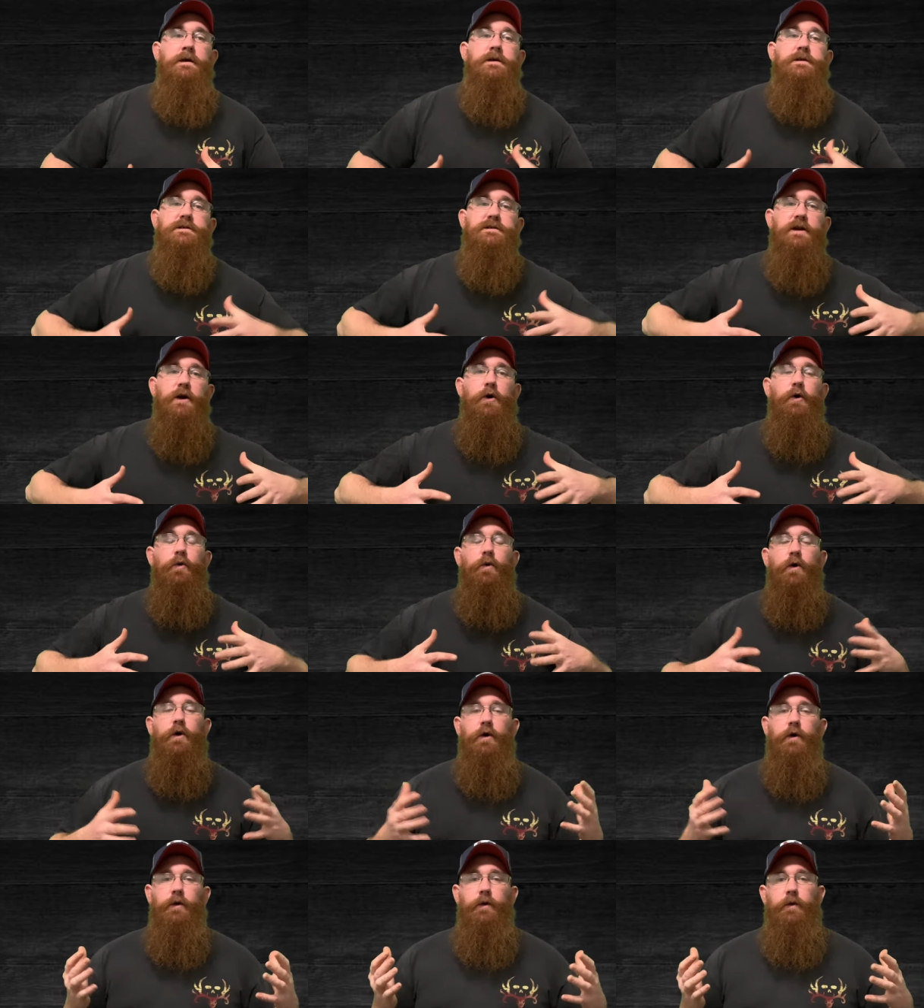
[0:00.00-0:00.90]

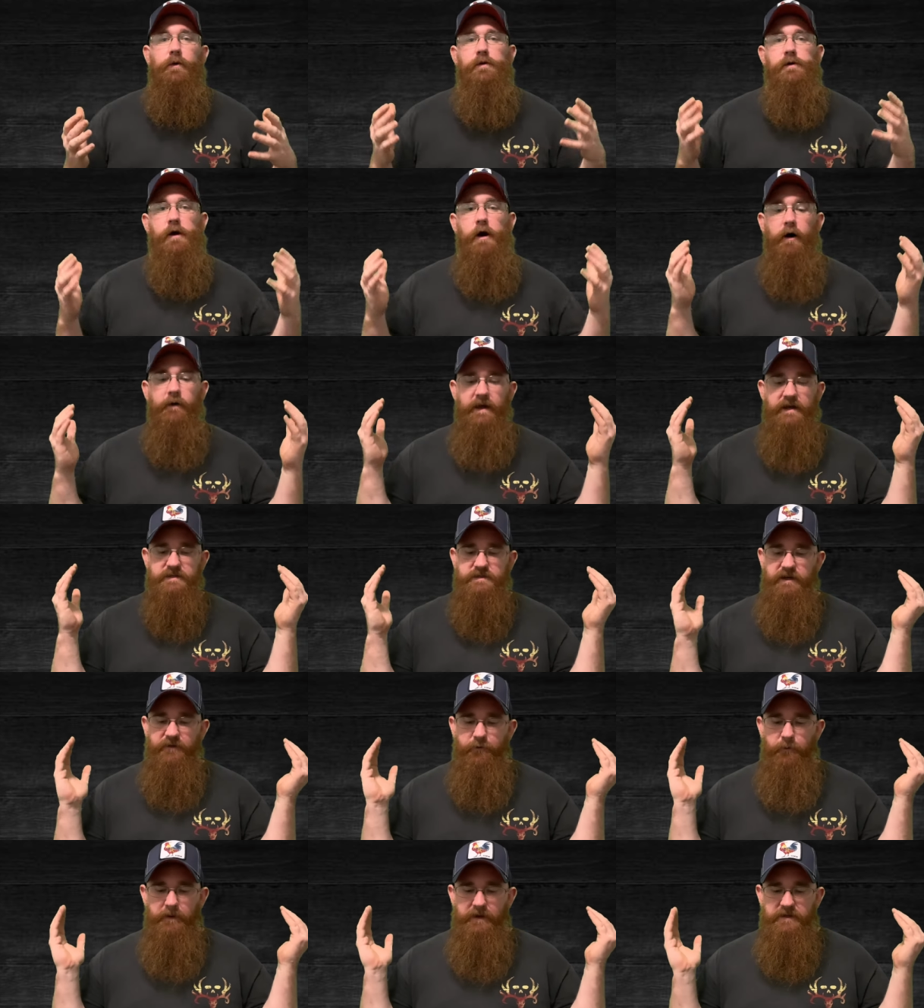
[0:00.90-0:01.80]
So all that
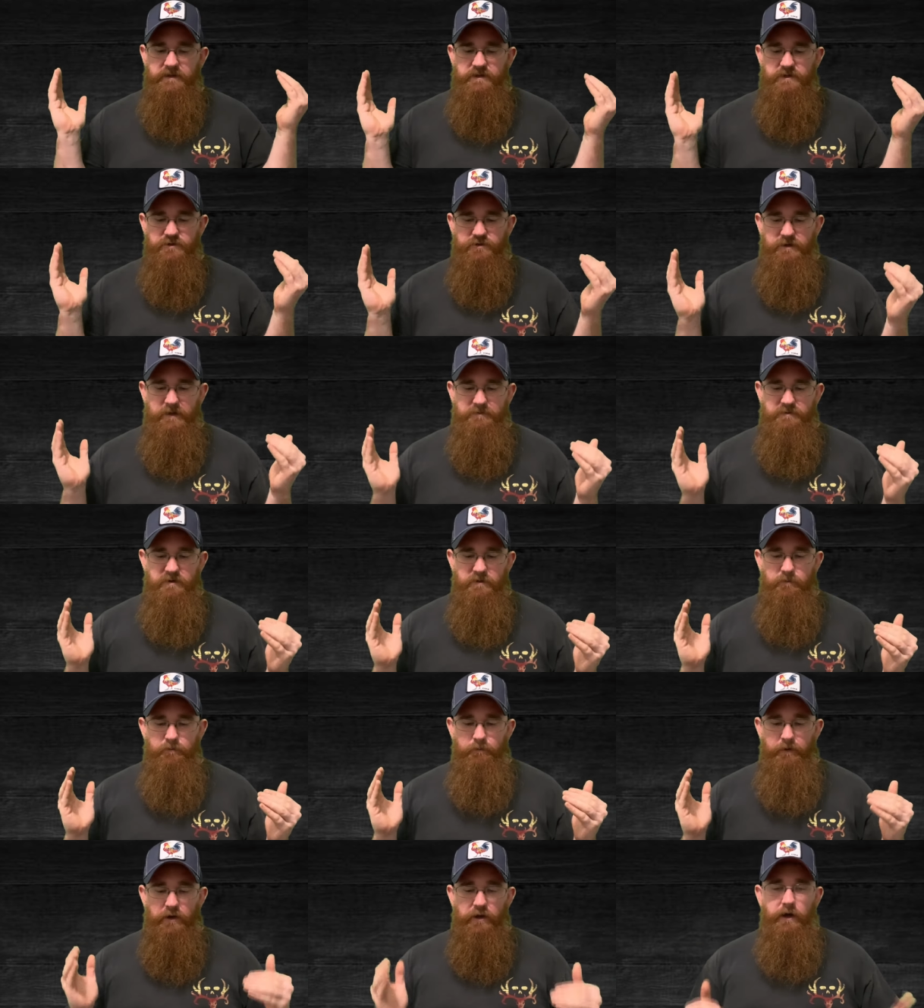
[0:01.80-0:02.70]
stuff will be in the
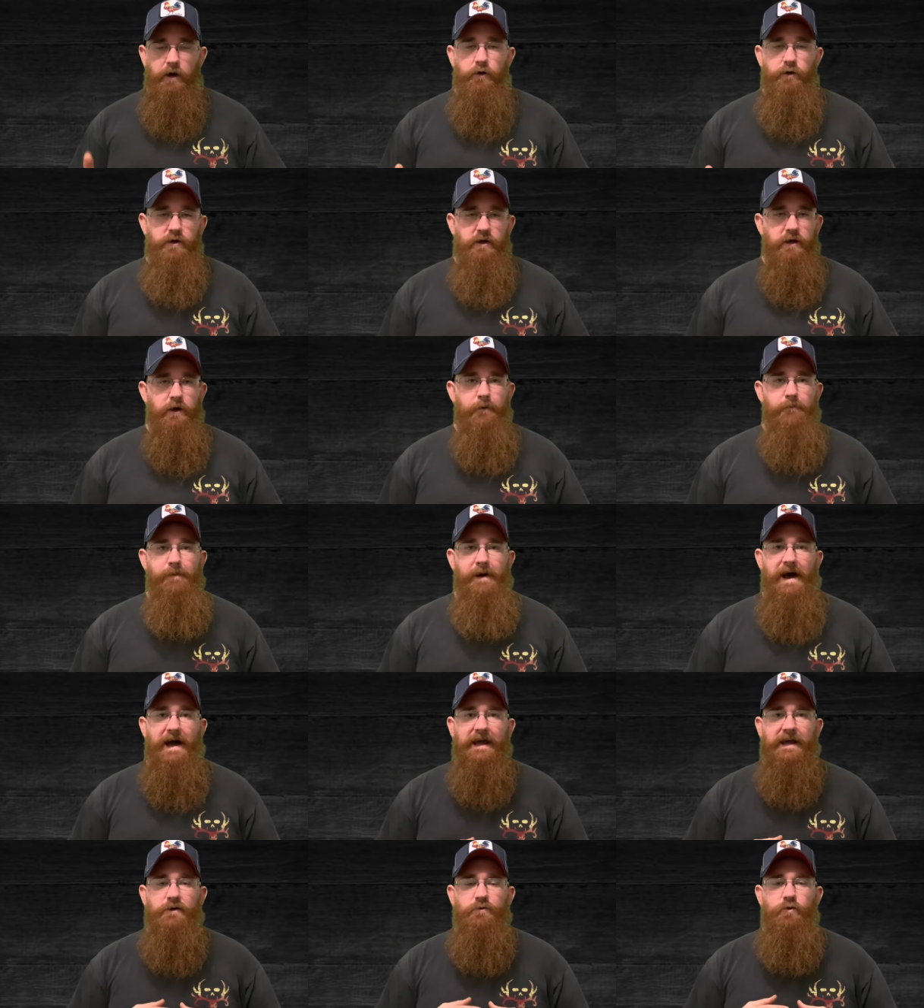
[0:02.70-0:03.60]
description below. You can go
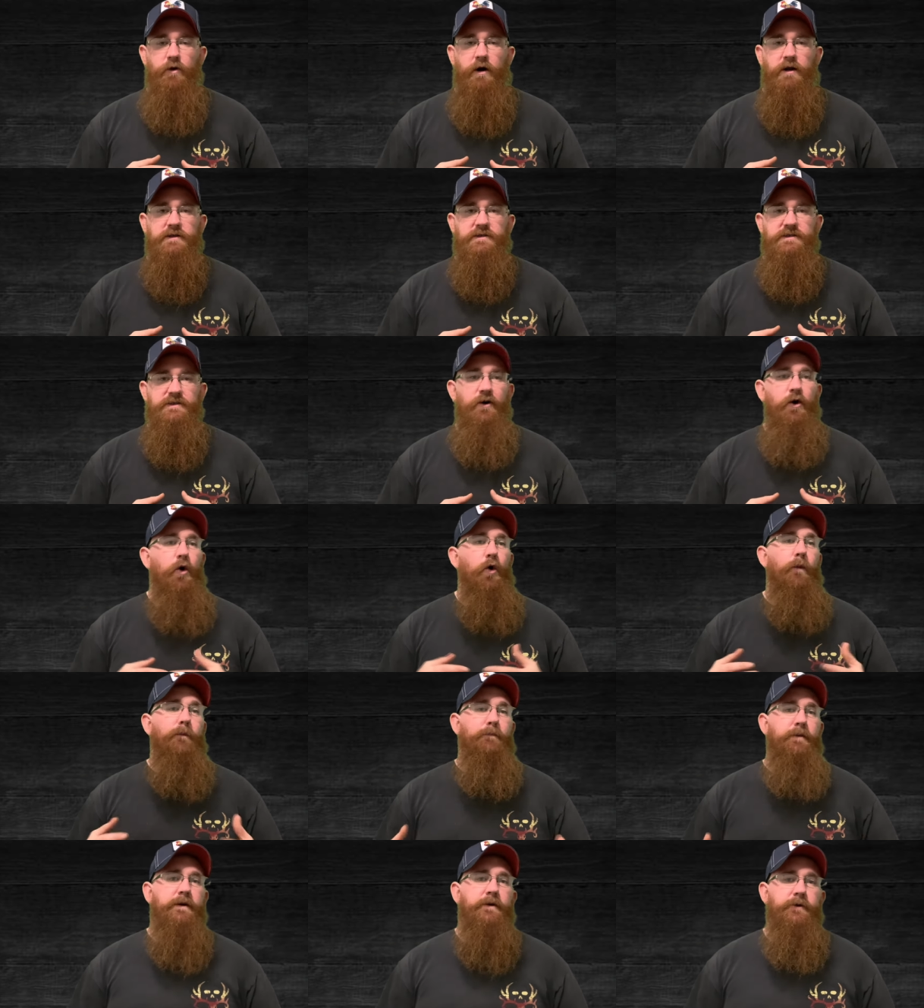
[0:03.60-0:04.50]
back and watch the whole
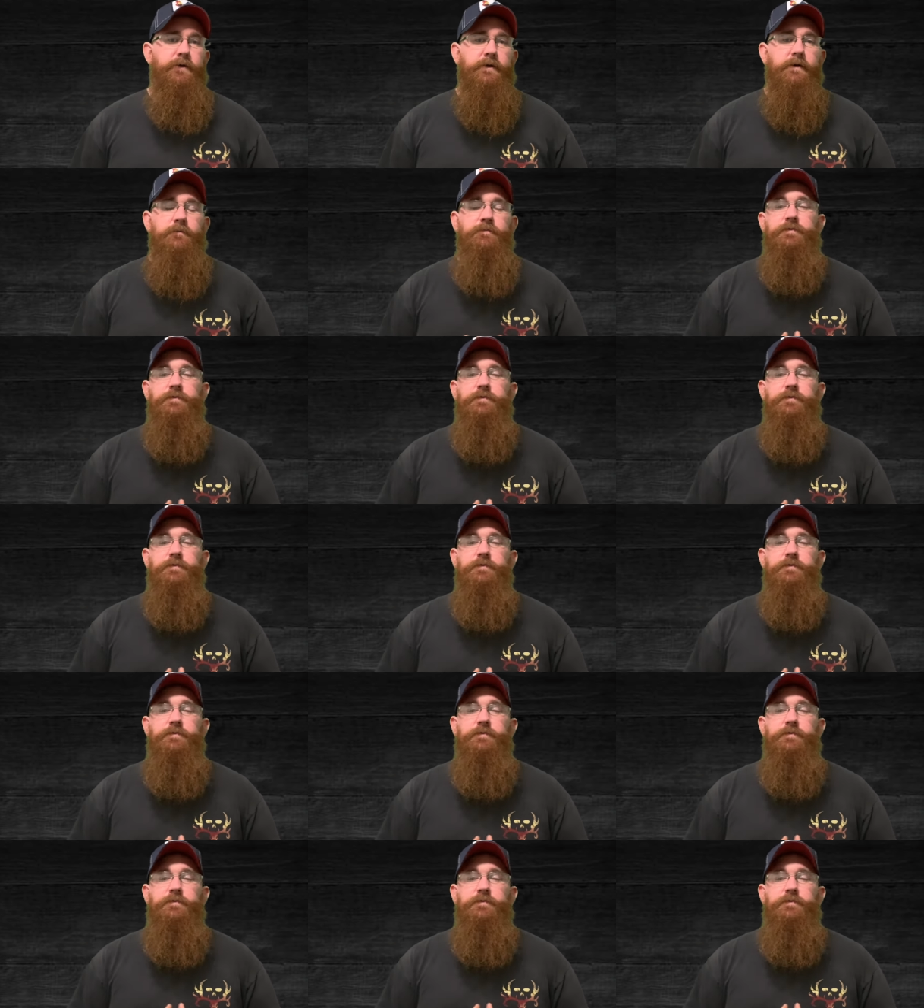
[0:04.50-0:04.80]
build.